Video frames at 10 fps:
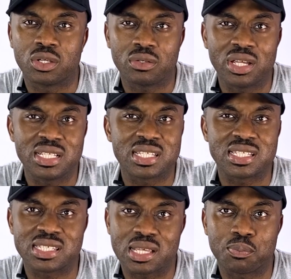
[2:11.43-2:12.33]
create
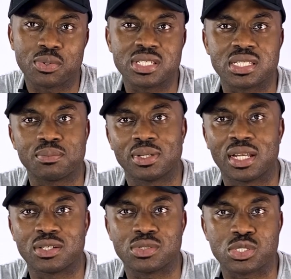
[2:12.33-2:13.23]
a separate
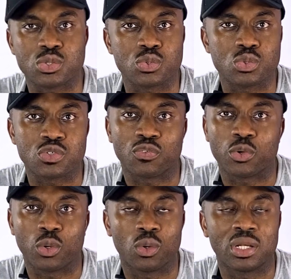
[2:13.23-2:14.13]
email address to use for your